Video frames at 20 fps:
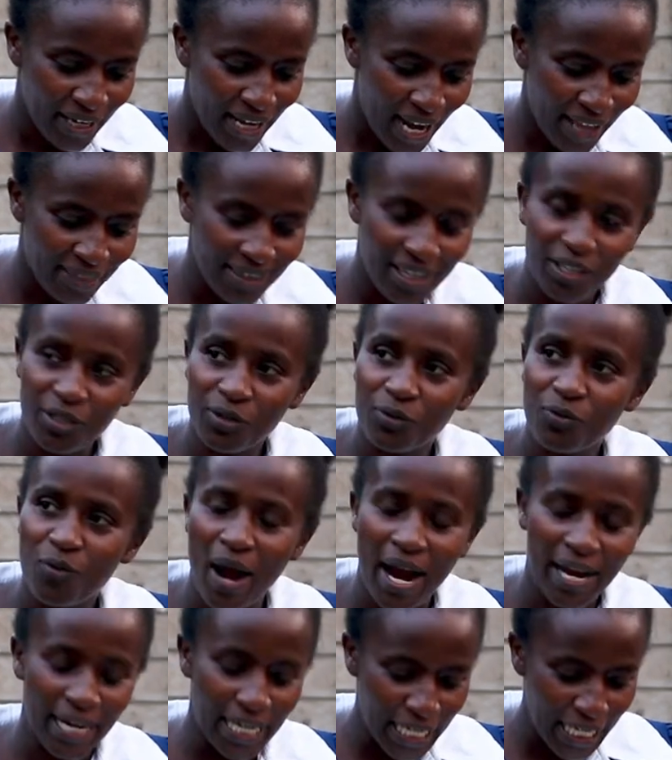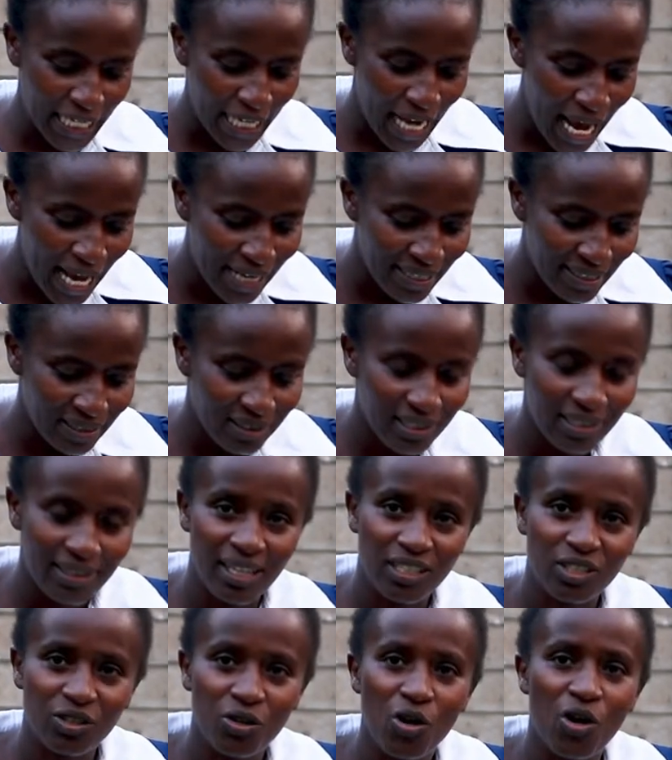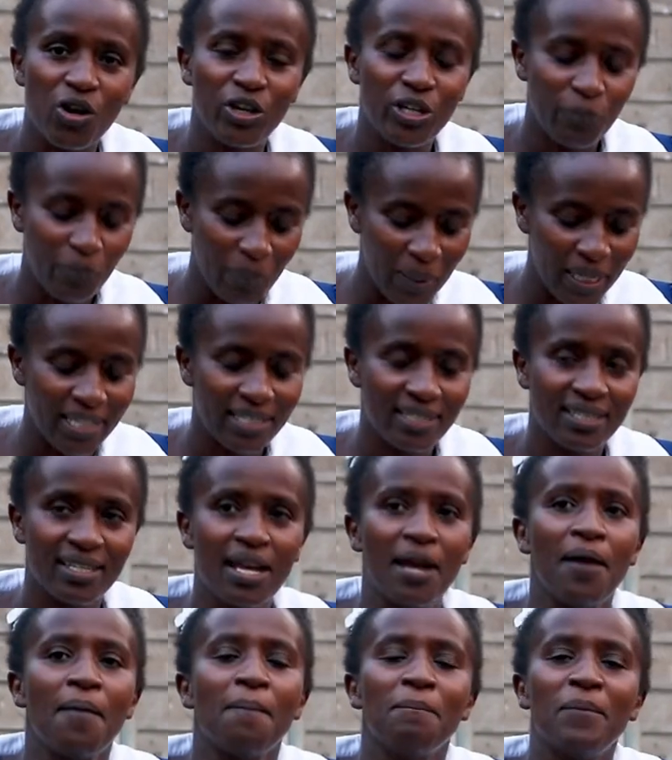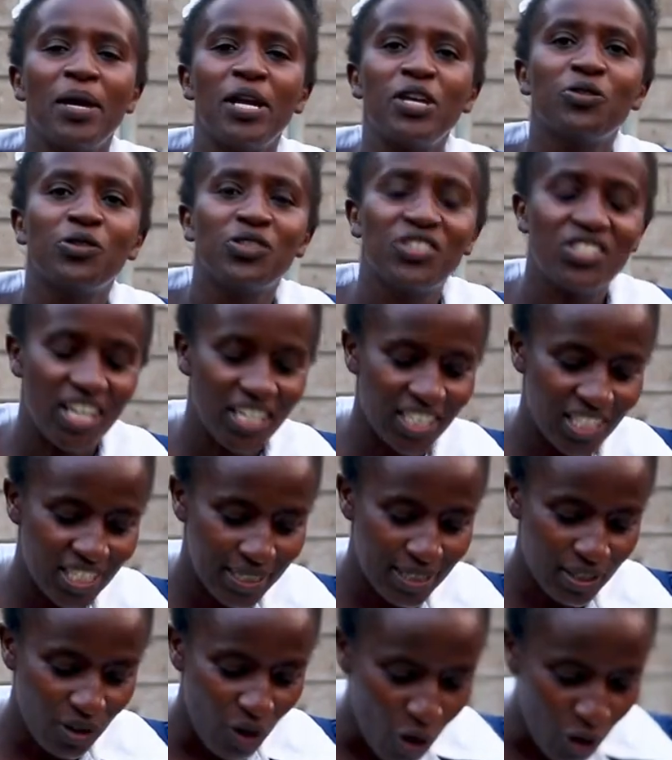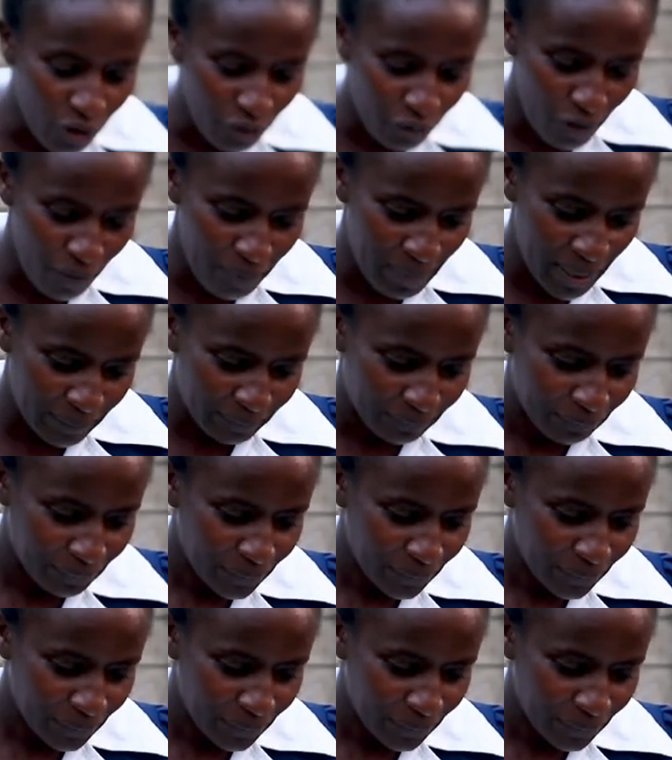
And that is why he asked that God, please, may you change it all for me.